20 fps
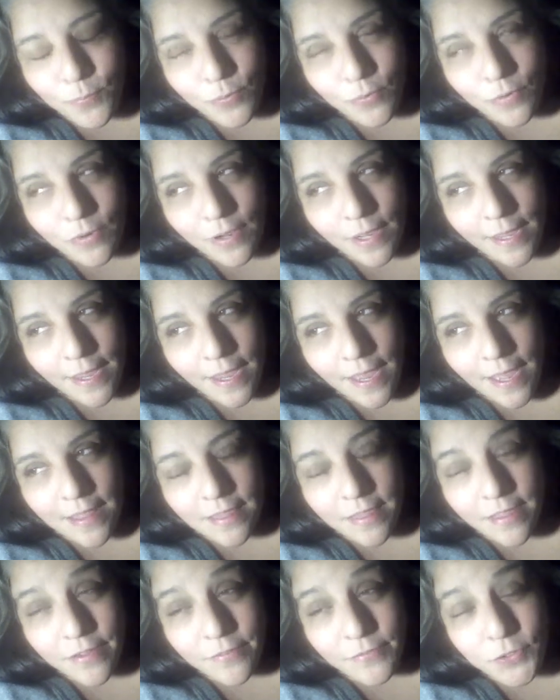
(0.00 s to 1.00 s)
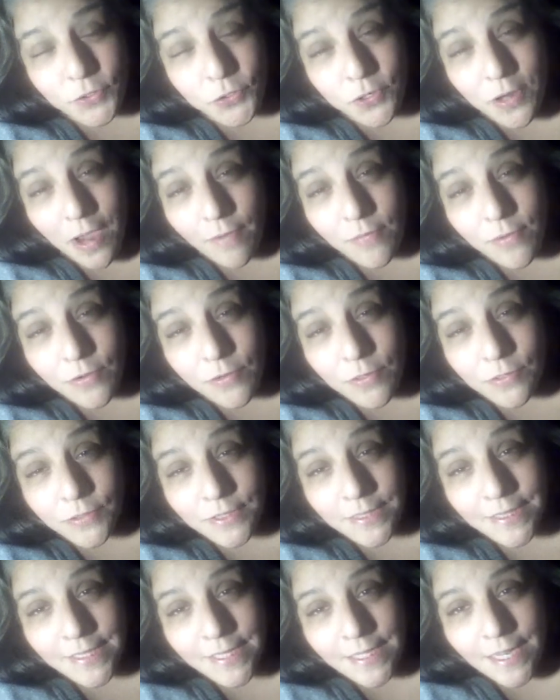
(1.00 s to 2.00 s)
boy, I love to travel.
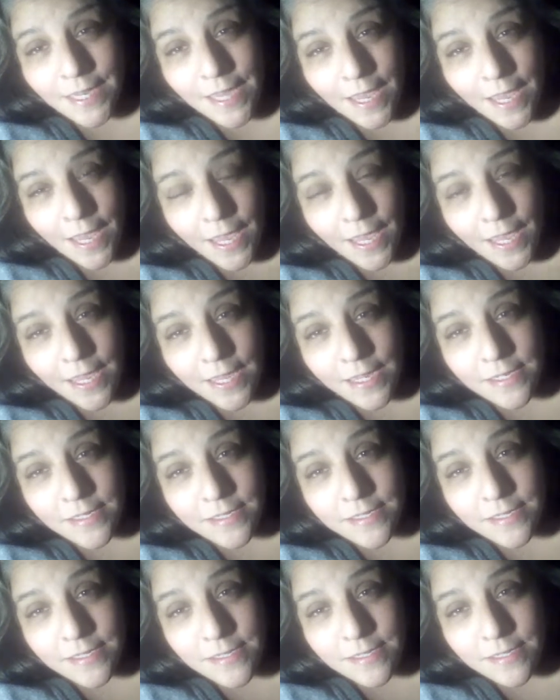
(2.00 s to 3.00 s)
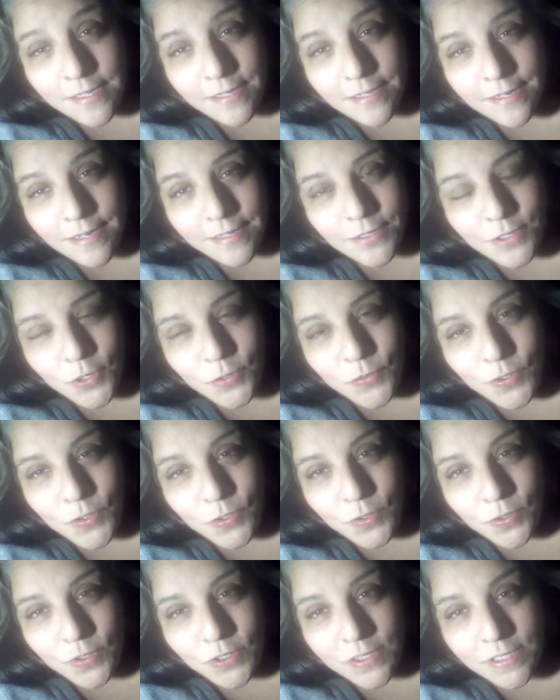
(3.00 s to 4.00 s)
And no
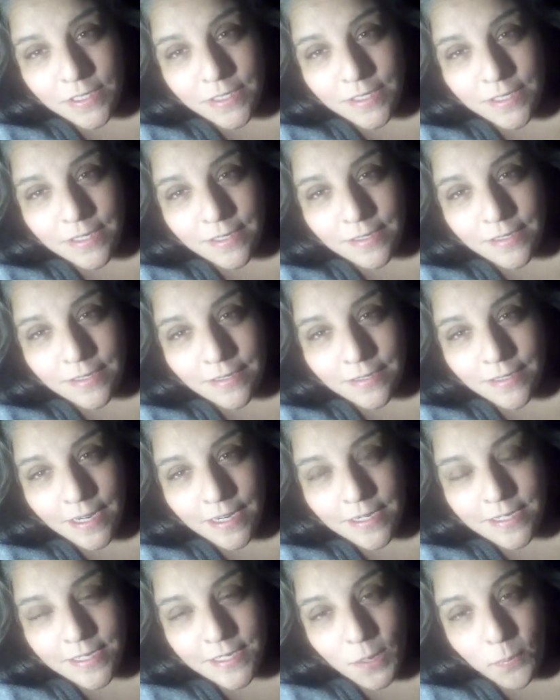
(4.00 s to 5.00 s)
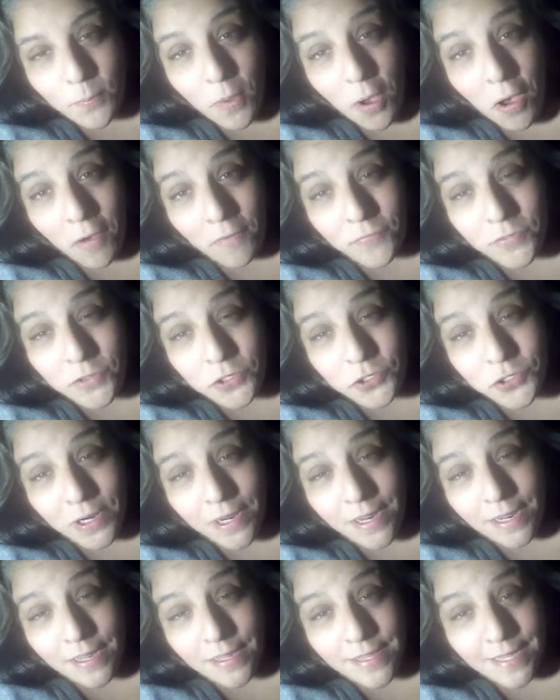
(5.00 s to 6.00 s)
sooner did I step off the
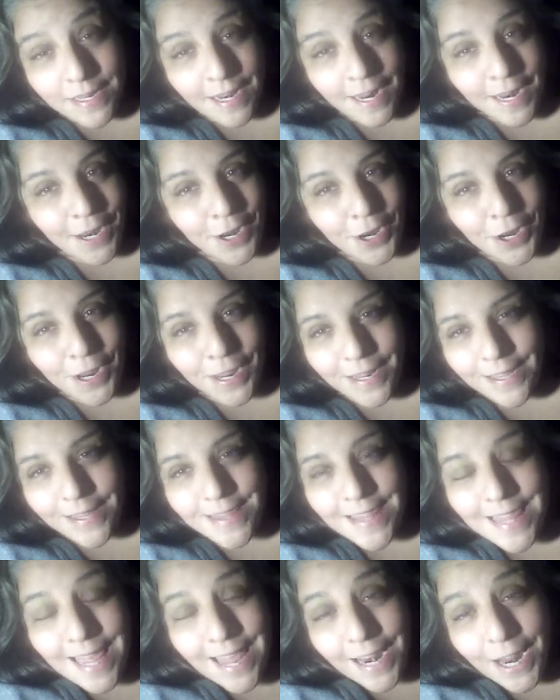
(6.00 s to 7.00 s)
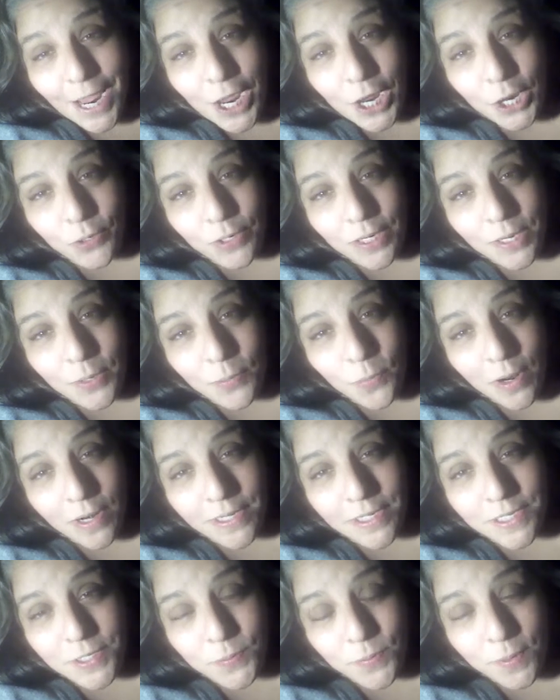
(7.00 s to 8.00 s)
train than I than I already
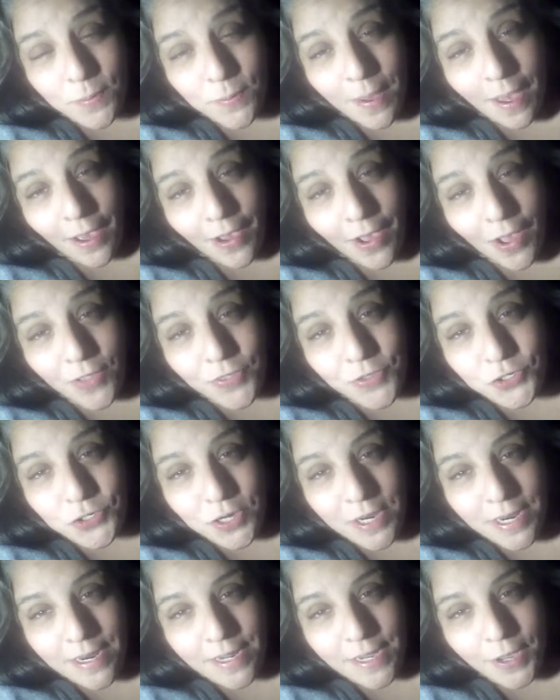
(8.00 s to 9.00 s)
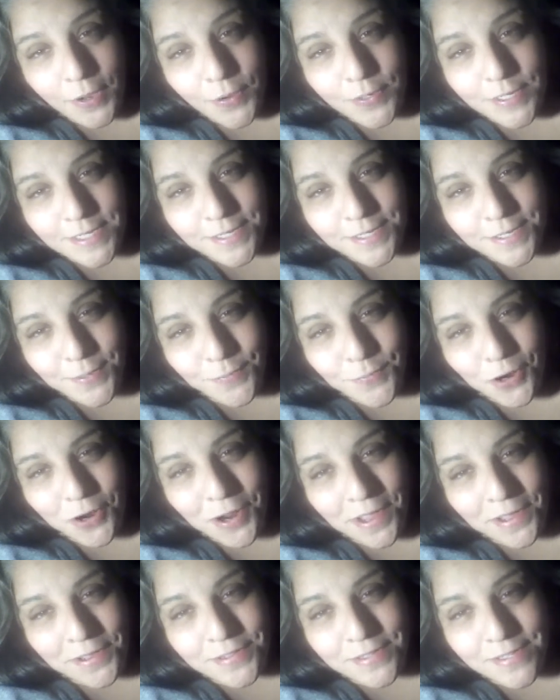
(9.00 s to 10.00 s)
wanted to be back on the train going somewhere
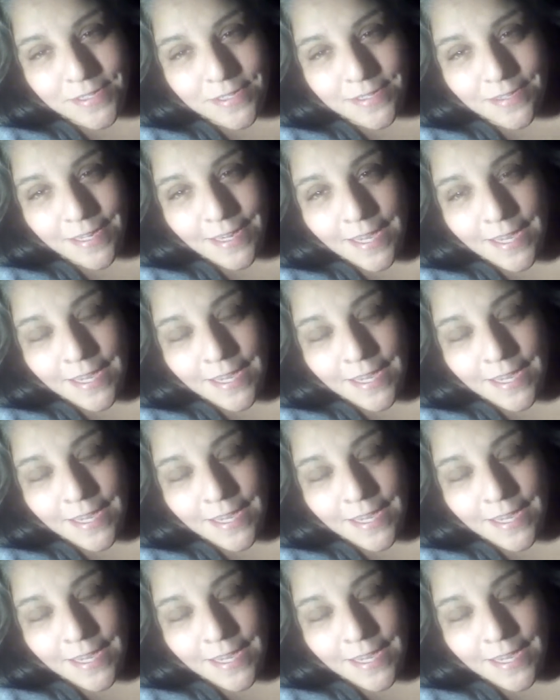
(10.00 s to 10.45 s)
else.